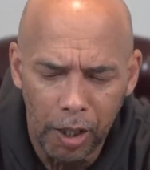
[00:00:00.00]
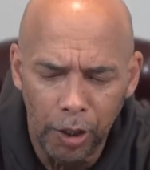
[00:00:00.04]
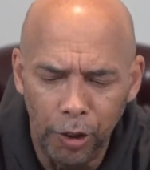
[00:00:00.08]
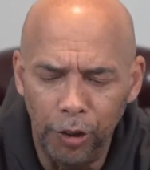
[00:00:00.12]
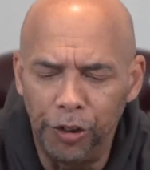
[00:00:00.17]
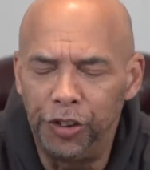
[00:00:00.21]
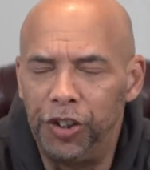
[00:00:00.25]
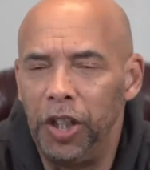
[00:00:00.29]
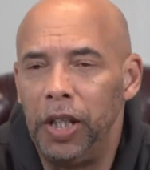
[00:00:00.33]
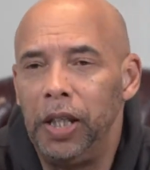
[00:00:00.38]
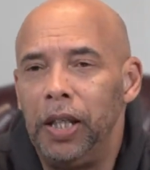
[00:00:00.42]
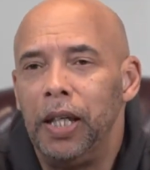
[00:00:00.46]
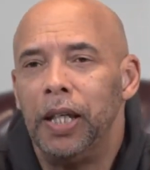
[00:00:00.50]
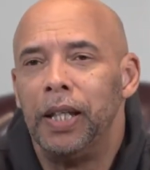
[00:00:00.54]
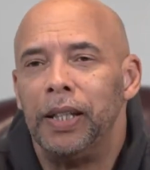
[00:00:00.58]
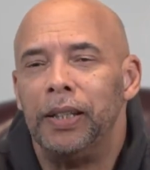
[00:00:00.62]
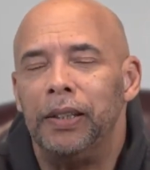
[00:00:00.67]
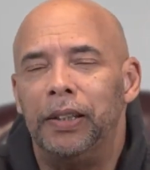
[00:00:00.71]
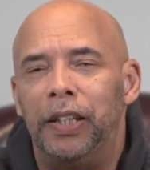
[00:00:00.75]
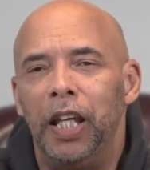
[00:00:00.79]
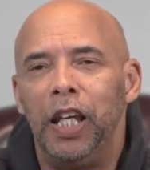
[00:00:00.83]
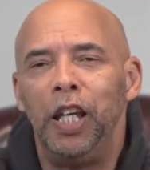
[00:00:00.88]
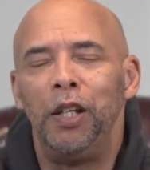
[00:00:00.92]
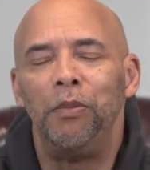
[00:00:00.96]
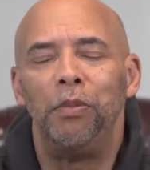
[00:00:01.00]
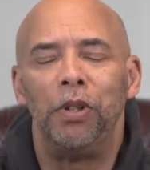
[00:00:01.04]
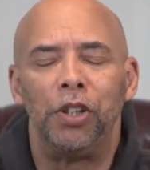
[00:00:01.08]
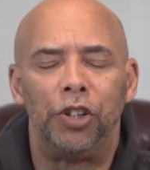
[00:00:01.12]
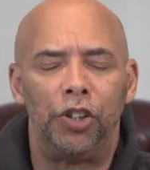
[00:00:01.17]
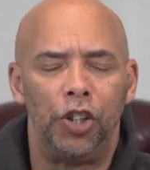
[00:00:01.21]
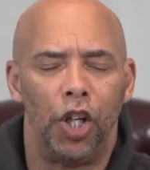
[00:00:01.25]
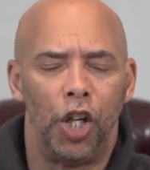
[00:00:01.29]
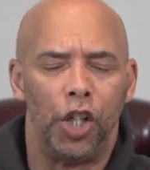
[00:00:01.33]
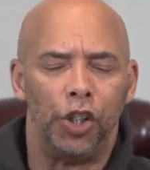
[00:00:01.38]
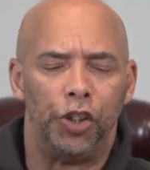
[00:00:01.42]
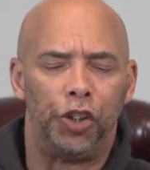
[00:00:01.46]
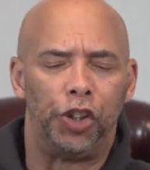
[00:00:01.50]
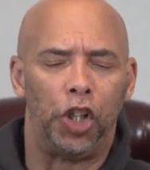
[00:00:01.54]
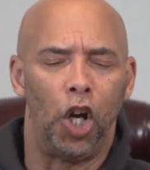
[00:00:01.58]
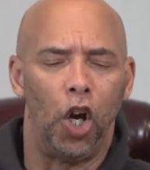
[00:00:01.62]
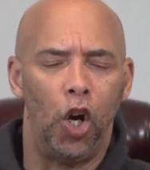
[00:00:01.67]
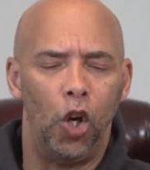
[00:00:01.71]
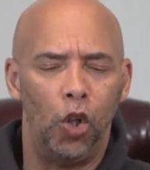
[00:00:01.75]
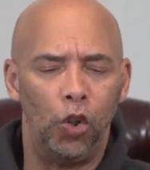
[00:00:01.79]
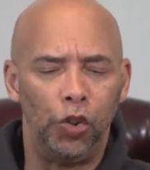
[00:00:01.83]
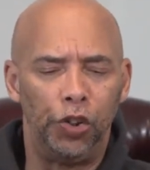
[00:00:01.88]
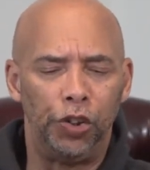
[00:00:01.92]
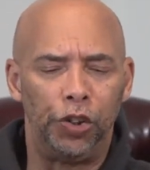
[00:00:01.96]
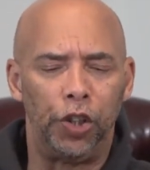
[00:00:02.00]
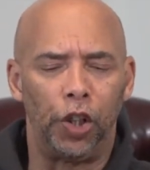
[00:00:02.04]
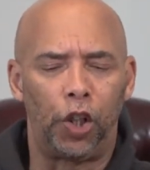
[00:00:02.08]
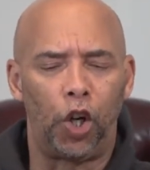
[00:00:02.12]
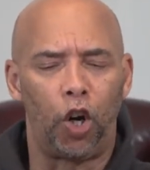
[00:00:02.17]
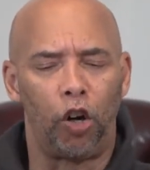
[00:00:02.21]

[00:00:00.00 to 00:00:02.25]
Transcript: You see, Demas chose the